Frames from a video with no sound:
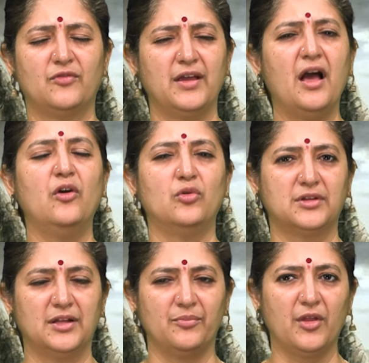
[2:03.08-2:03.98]
Tvaya
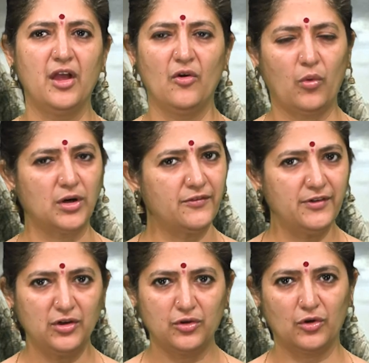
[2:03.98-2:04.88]
Uktam.
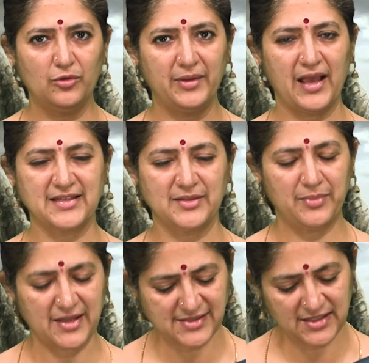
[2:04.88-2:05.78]
Whatever you told me as a
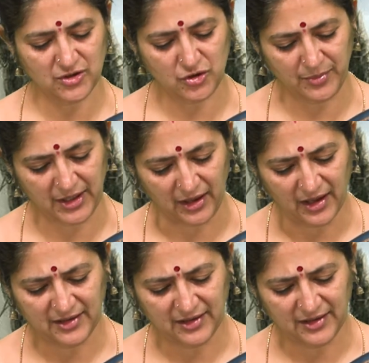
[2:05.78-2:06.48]
blessing to me,